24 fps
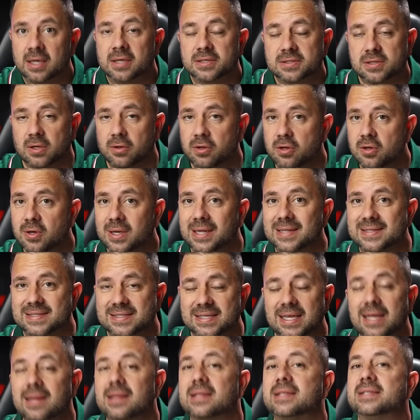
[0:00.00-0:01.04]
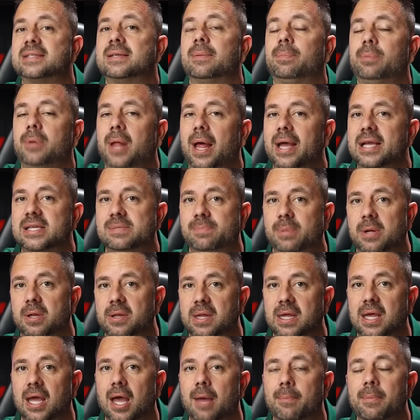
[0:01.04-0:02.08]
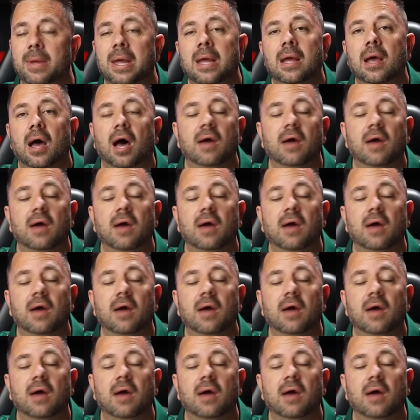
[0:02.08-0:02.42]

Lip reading: So you can see the supply is building up.